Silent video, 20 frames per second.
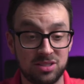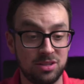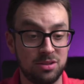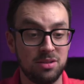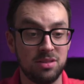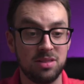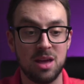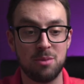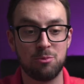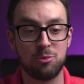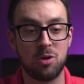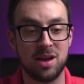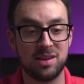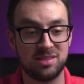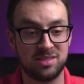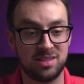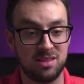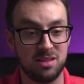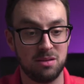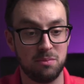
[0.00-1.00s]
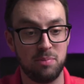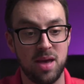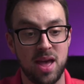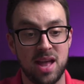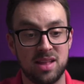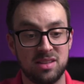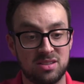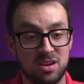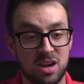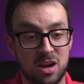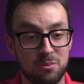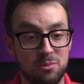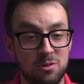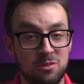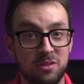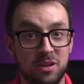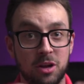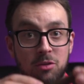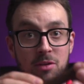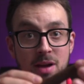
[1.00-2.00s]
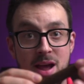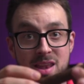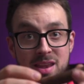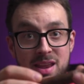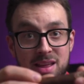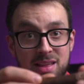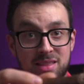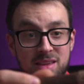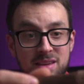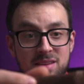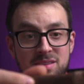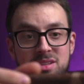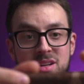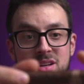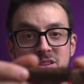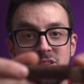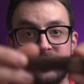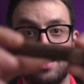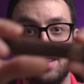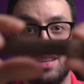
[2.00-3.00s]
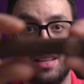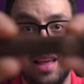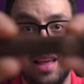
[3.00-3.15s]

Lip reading: to them where I see the band start moving around like this. Can you see